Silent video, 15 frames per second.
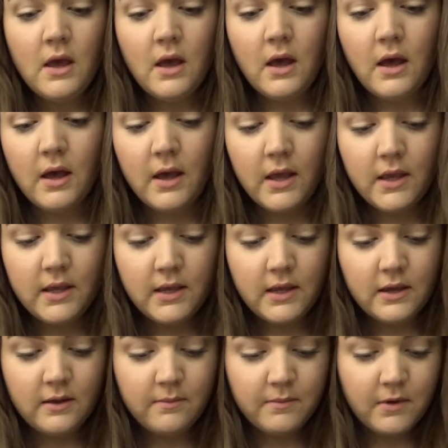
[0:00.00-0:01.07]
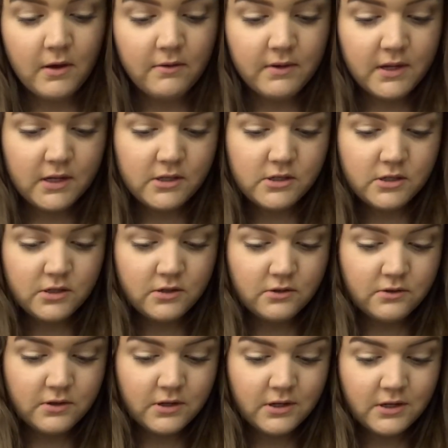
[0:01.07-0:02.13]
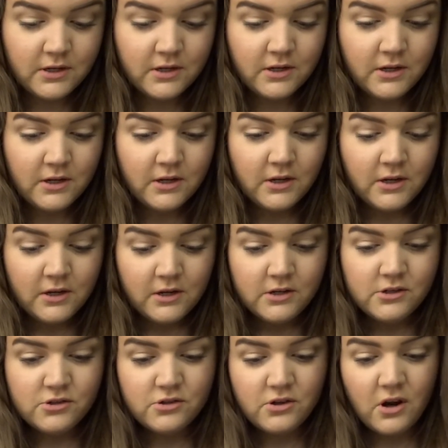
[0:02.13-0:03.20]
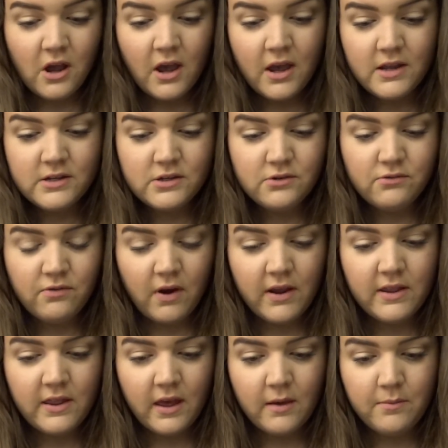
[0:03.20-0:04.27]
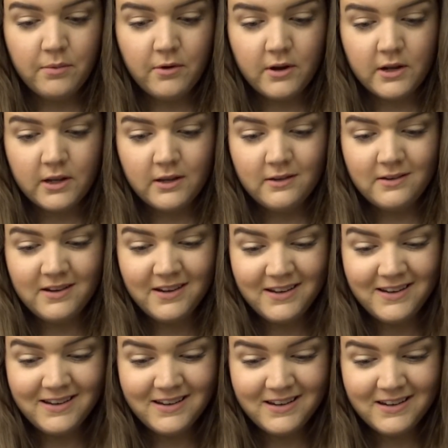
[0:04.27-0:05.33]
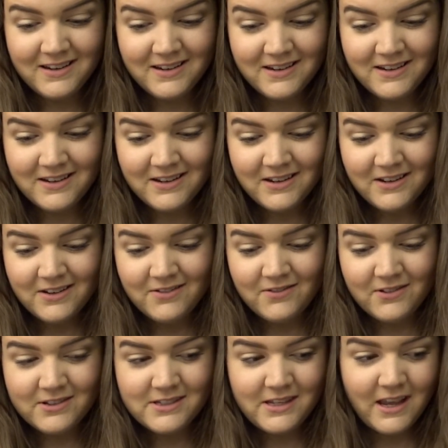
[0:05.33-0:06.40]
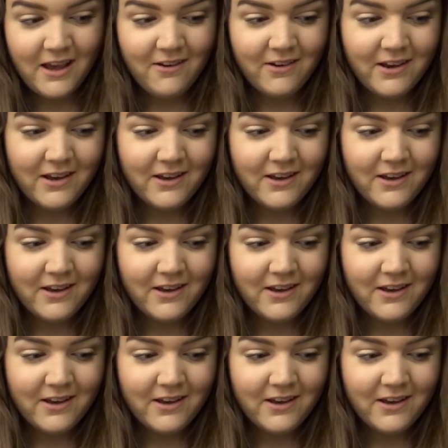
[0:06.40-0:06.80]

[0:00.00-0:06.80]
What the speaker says: I am going to try to write that pretty. We'll see how it